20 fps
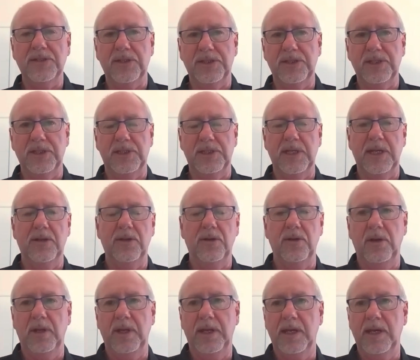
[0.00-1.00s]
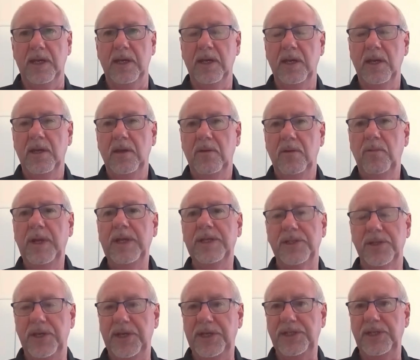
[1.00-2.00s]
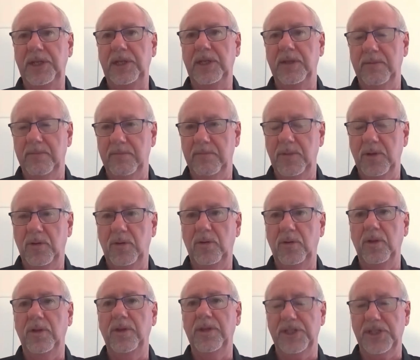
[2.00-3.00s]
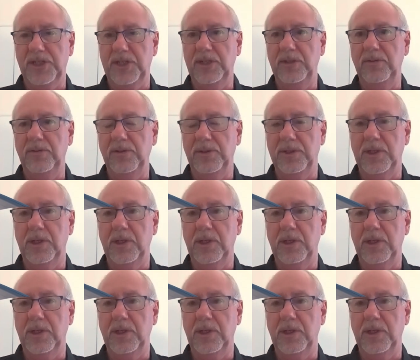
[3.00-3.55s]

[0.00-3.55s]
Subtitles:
I just said earlier, we're teaching them all of the skills